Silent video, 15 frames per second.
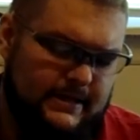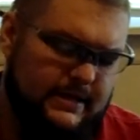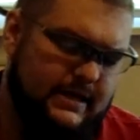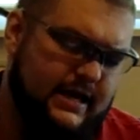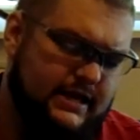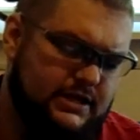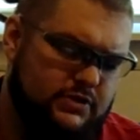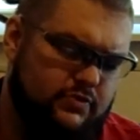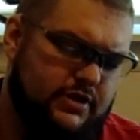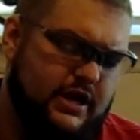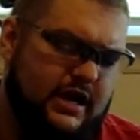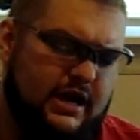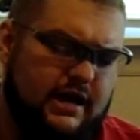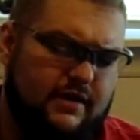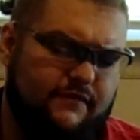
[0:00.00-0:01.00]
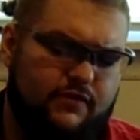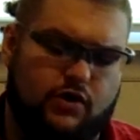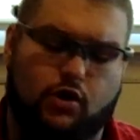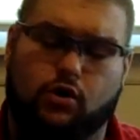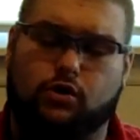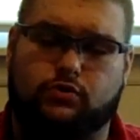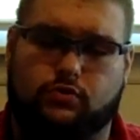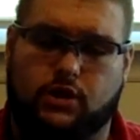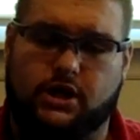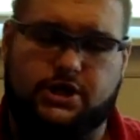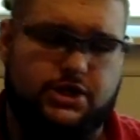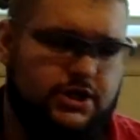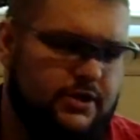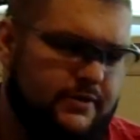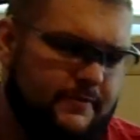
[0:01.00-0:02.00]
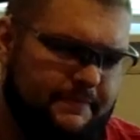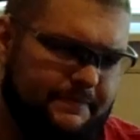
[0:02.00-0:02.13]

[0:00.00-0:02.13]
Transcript: Next we have Gold Rush,